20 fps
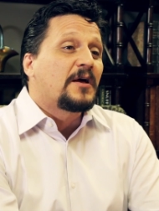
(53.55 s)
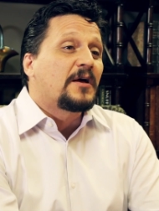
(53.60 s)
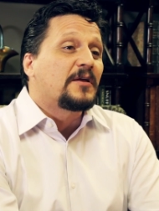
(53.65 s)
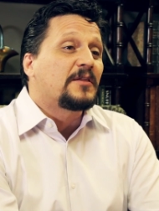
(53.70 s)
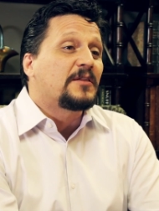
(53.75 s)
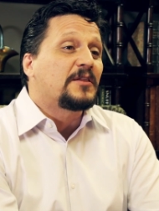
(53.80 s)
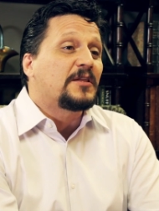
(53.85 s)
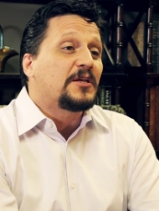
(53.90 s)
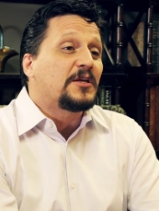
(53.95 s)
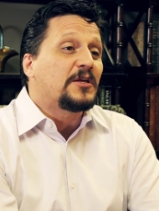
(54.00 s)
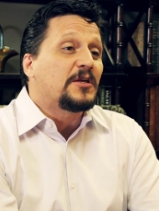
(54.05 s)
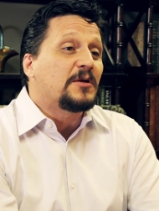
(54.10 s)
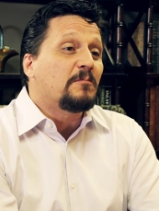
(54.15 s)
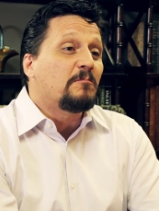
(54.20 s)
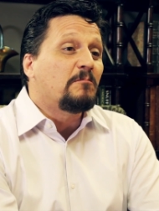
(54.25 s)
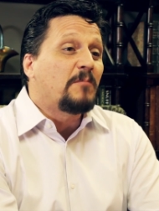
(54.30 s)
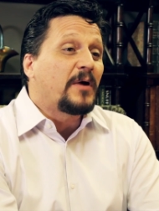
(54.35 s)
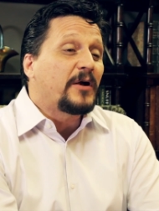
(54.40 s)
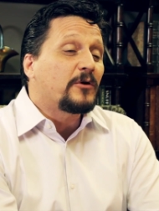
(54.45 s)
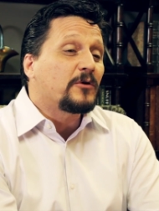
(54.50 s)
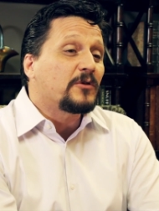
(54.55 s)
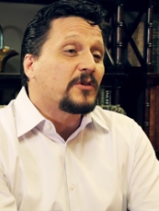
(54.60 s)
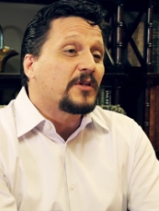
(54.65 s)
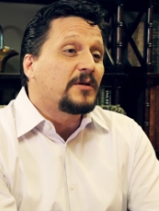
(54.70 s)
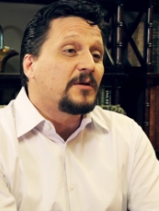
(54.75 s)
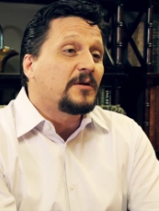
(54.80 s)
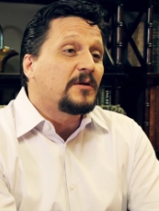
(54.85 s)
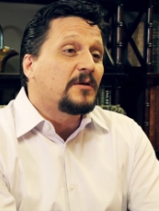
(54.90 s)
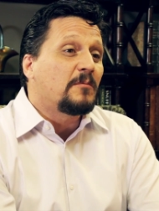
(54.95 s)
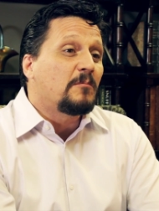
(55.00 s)
the
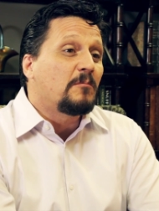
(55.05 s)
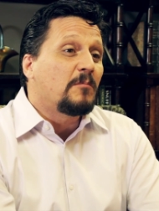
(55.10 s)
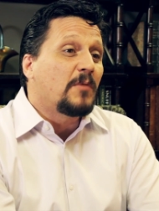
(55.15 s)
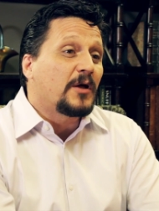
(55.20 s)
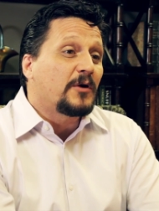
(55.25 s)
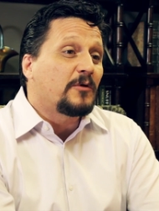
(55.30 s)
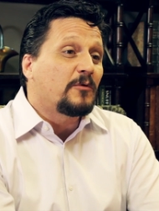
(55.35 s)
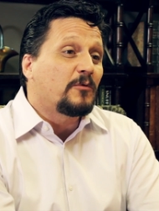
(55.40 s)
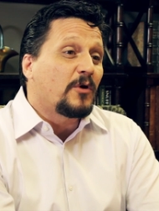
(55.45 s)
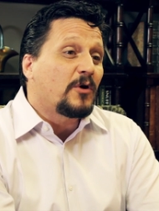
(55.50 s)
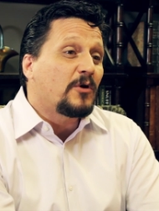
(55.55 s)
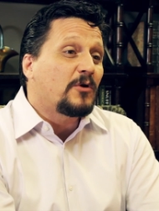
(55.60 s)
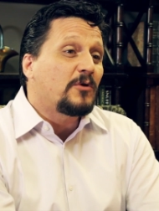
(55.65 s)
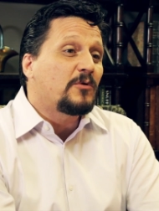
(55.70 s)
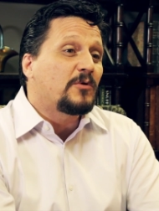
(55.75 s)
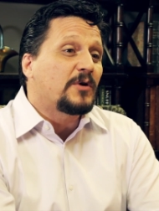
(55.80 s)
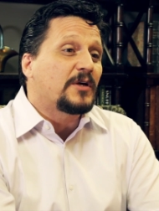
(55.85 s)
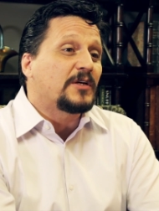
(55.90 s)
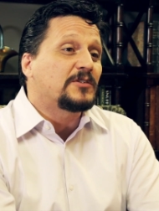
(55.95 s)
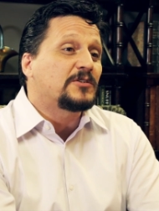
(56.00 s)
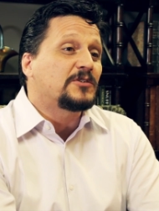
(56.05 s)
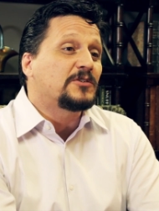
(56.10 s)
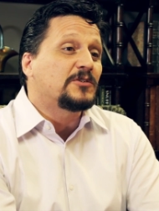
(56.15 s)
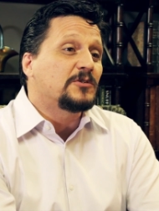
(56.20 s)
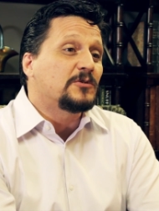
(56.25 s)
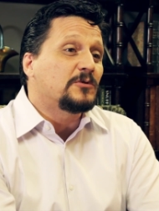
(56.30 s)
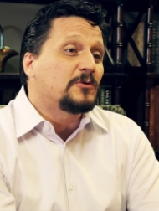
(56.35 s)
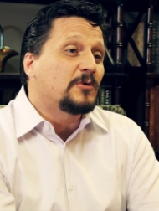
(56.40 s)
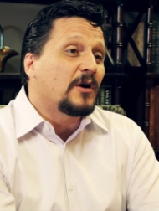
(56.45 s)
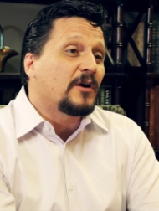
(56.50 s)
Marilyn Monroe
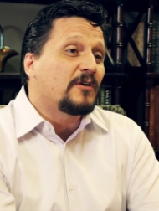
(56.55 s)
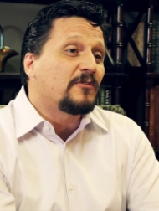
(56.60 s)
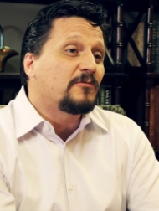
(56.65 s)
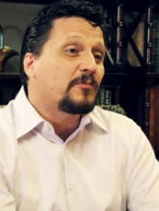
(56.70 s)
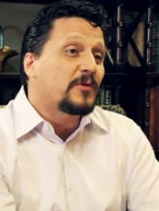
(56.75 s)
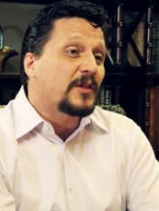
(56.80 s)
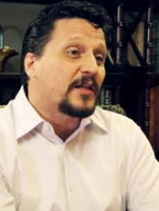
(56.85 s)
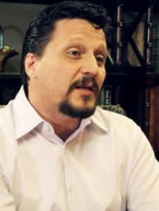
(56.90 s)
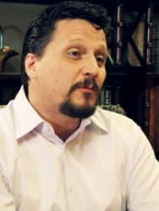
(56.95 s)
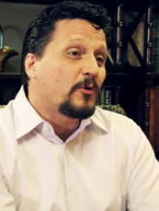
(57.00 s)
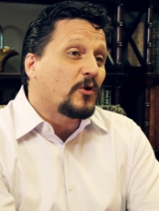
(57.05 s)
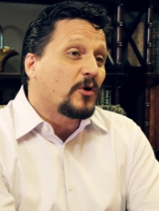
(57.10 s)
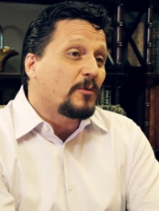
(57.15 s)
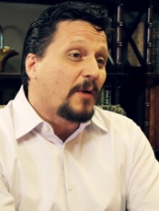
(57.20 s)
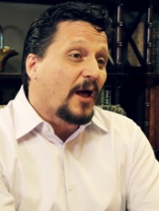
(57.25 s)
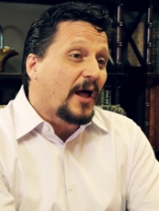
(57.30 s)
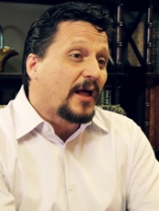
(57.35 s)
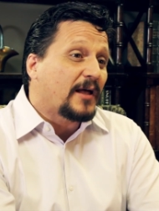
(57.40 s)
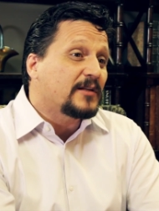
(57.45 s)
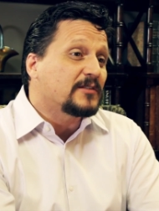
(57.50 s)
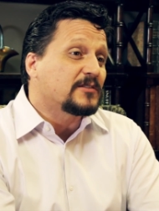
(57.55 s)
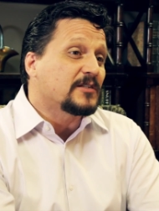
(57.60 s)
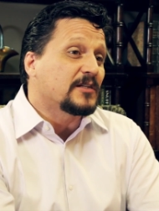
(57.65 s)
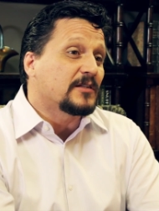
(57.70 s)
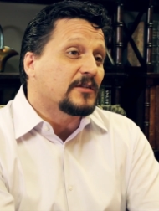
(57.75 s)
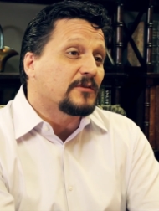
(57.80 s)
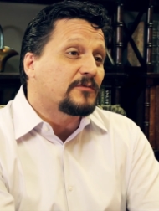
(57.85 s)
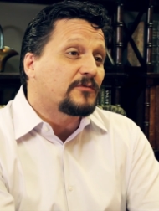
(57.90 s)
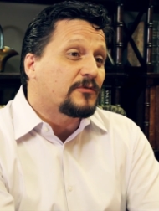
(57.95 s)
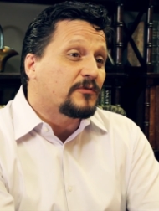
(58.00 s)
issue of Playboy
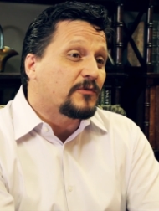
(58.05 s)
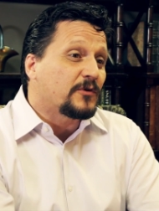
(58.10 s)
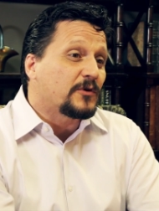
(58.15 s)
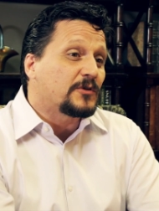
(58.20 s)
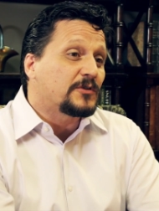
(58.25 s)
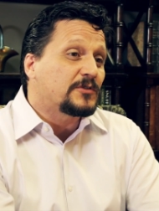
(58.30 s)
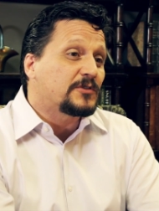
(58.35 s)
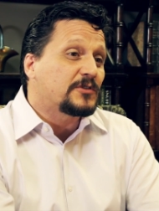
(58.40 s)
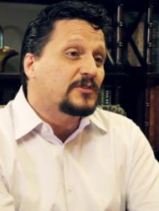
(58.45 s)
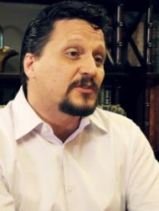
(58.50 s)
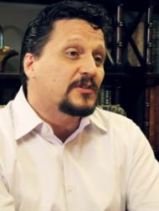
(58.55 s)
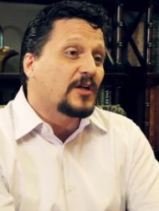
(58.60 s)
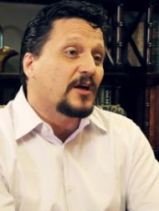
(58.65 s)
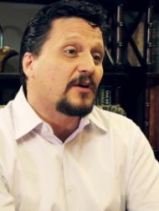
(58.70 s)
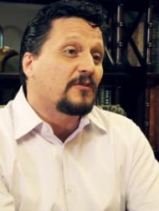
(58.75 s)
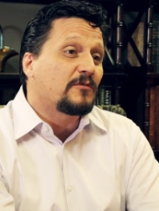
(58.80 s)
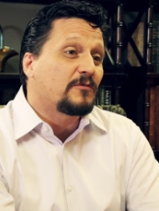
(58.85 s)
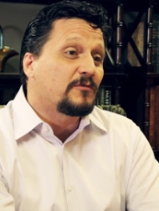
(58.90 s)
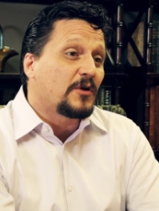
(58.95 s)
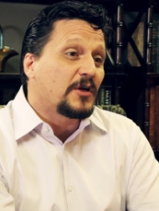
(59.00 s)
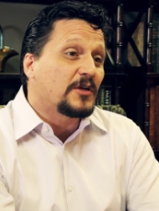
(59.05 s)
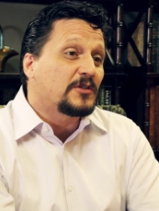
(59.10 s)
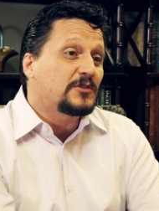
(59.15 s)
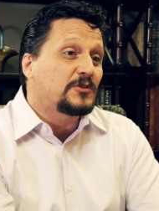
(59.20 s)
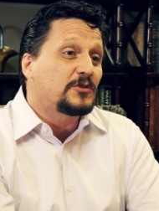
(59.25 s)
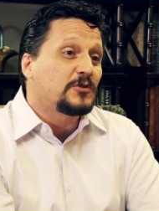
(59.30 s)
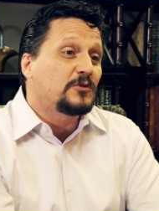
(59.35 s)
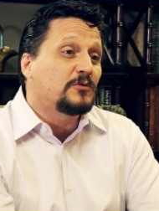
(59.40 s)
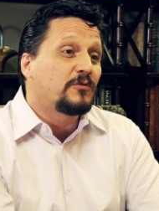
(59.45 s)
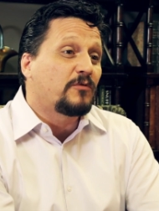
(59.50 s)
magazine, the first uh,
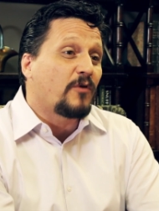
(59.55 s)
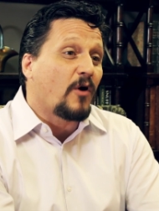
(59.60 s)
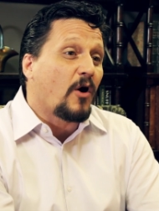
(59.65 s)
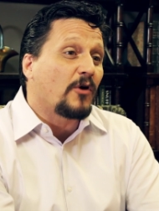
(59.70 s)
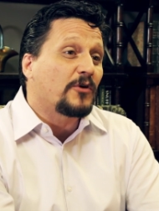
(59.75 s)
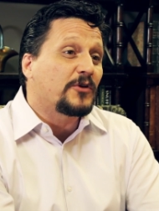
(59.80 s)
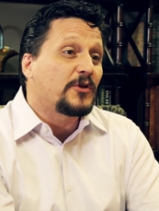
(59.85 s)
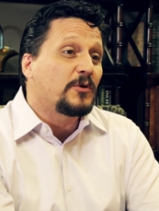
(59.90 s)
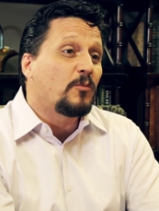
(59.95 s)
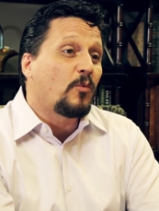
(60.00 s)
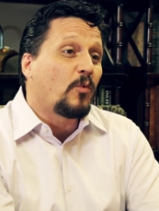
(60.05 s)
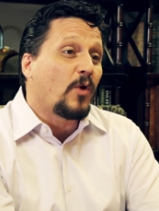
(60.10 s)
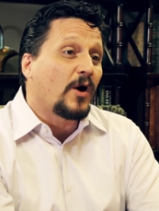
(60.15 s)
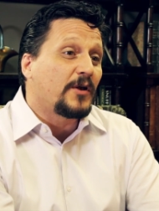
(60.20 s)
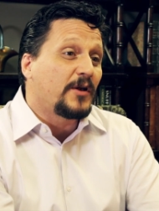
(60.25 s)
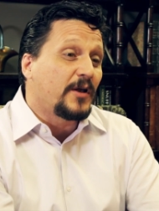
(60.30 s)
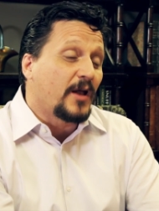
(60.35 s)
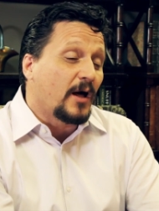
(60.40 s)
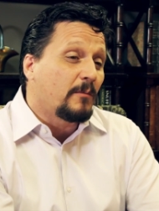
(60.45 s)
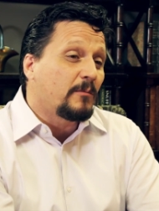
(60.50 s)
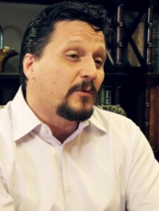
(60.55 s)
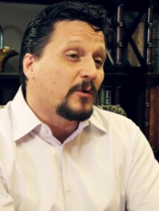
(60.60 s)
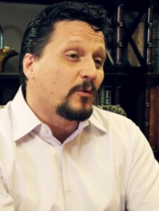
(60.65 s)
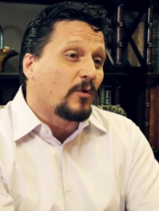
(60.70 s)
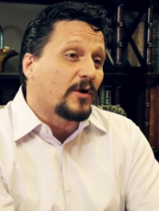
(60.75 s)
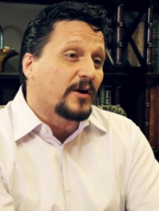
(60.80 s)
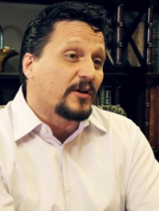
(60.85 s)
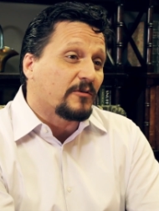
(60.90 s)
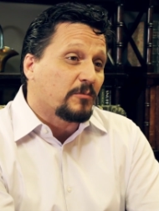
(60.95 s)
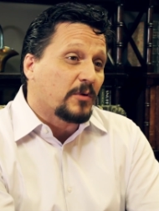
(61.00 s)
issue, volume one, number
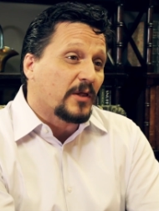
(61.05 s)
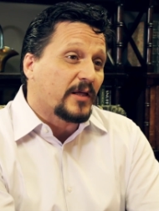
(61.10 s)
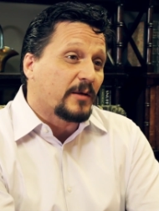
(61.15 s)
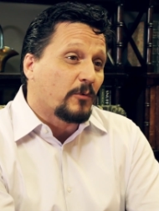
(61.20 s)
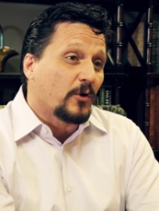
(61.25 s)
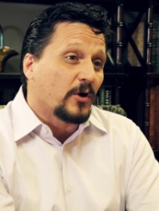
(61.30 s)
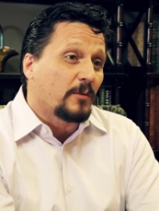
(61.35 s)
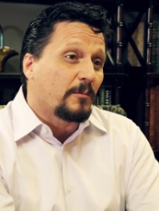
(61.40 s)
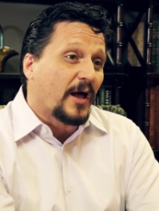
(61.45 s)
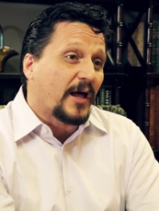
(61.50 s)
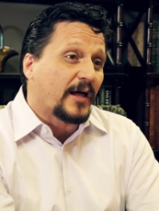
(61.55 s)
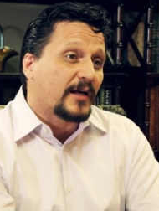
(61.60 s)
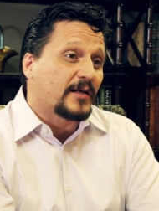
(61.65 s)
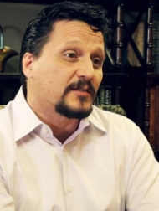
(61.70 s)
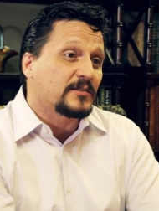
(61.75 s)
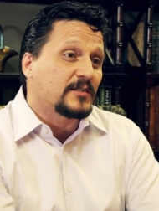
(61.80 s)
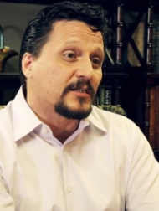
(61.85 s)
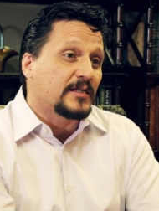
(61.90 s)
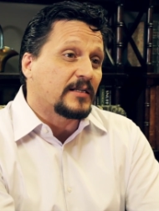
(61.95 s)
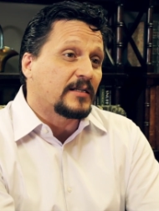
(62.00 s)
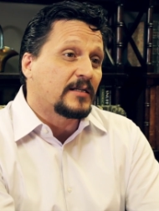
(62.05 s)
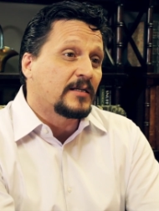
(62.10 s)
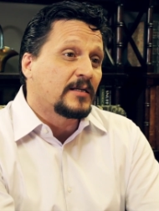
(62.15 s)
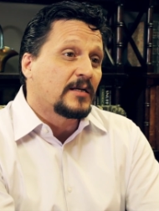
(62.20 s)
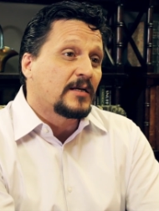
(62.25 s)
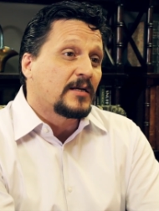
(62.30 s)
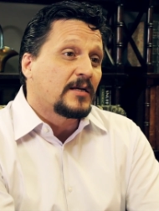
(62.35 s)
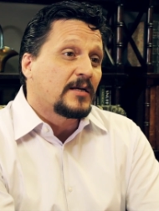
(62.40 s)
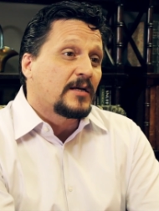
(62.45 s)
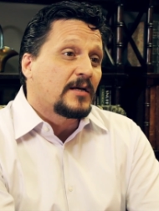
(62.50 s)
one of Playboy magazine.
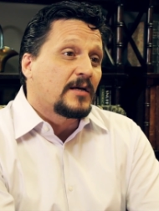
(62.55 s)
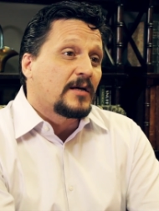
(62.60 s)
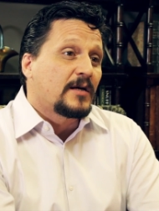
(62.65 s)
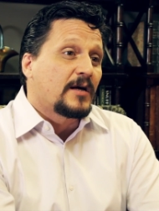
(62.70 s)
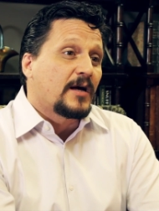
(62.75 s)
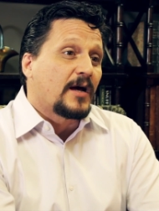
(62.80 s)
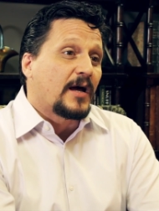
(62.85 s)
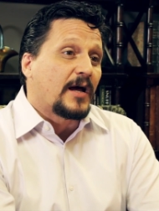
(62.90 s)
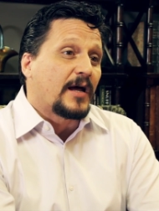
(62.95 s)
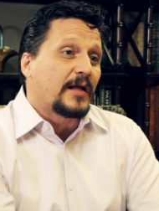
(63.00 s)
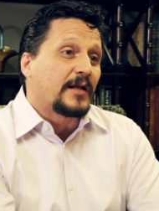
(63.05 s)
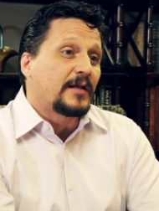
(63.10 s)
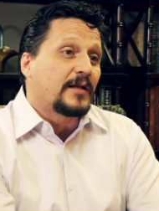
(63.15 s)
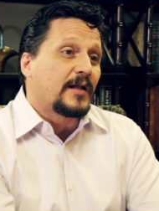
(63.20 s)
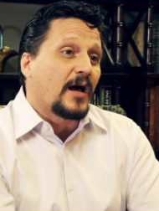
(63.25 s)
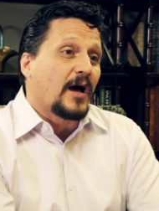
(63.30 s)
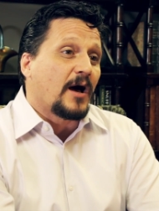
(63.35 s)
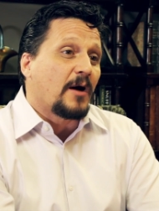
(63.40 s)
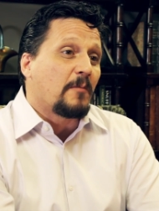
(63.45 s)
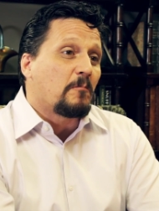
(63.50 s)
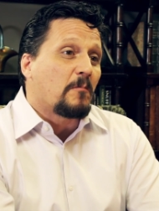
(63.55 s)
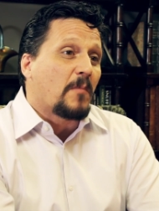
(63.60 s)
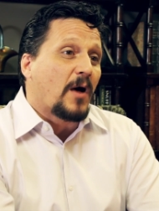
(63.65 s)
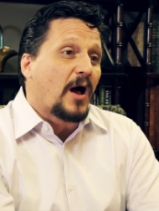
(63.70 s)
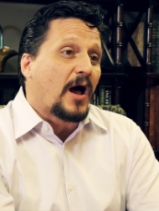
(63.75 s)
And um,